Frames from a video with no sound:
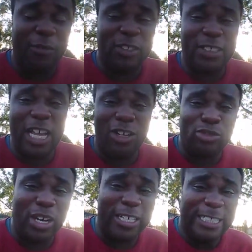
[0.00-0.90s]
have a
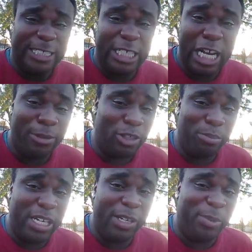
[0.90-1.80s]
soundtrack is dumb to
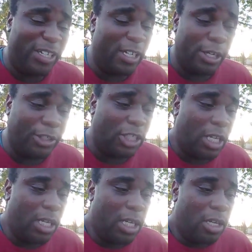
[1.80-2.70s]
me because
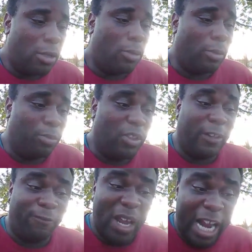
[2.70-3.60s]
the
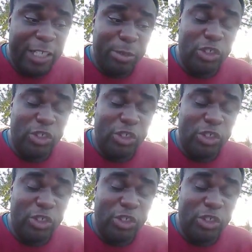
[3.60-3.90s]
vast